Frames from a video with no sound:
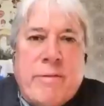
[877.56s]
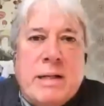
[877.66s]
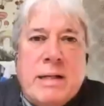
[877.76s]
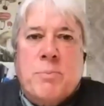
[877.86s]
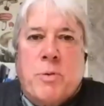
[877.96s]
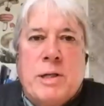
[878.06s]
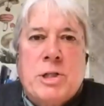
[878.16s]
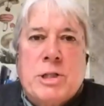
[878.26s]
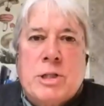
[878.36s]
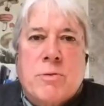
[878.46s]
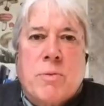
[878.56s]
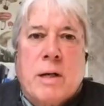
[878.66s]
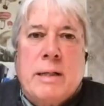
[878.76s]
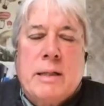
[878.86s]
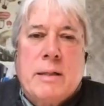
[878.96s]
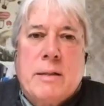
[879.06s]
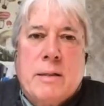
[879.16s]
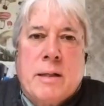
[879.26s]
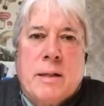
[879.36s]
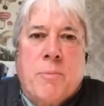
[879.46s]
any aspirations to write
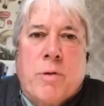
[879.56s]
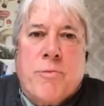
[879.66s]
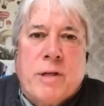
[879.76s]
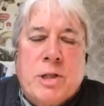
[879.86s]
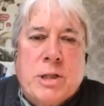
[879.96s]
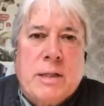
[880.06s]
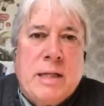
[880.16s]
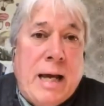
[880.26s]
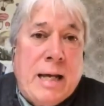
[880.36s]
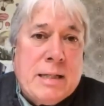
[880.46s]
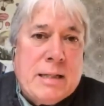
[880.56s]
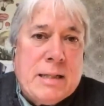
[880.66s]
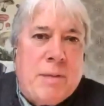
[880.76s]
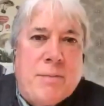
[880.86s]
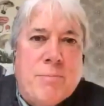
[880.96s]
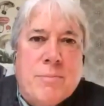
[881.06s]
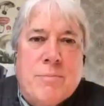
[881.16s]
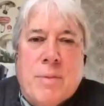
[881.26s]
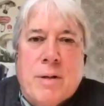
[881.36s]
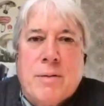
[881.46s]
uh, more fiction yet. I mean, I'm
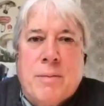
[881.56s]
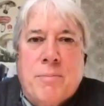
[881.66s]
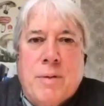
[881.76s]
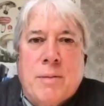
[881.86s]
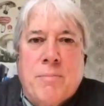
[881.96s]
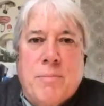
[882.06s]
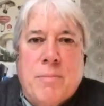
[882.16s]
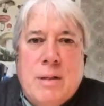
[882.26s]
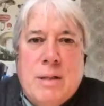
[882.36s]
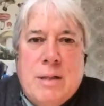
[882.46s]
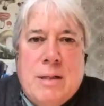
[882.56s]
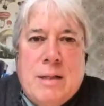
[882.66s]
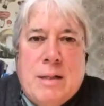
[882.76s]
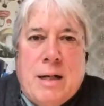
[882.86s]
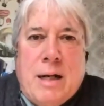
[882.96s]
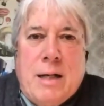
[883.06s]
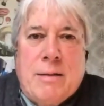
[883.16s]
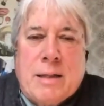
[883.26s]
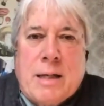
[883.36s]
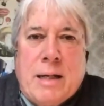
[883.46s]
I'm, I'm I
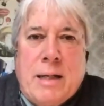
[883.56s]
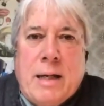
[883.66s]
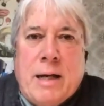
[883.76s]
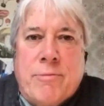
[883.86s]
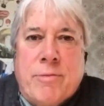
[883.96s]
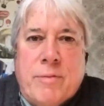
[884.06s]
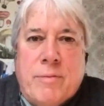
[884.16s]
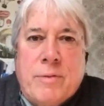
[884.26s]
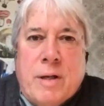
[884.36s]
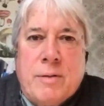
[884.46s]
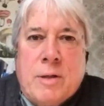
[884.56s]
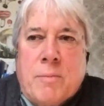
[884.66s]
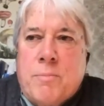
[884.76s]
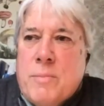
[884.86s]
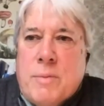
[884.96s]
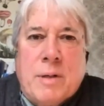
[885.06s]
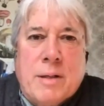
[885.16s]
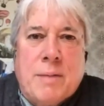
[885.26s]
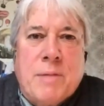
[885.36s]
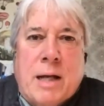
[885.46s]
think I have uh, you know
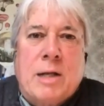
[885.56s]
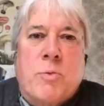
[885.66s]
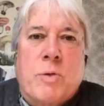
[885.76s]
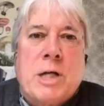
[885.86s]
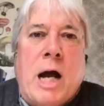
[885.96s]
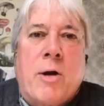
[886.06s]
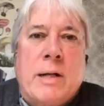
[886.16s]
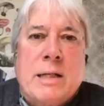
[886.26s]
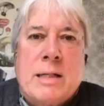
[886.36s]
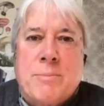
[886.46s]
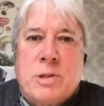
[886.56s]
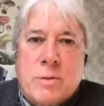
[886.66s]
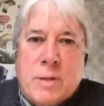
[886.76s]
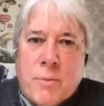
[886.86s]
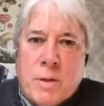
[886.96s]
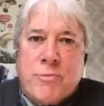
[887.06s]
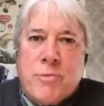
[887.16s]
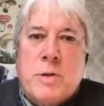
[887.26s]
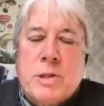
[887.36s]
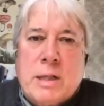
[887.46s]
I'm not going to retire anytime soon. I want to
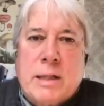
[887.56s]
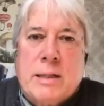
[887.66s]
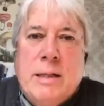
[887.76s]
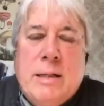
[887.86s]
focus on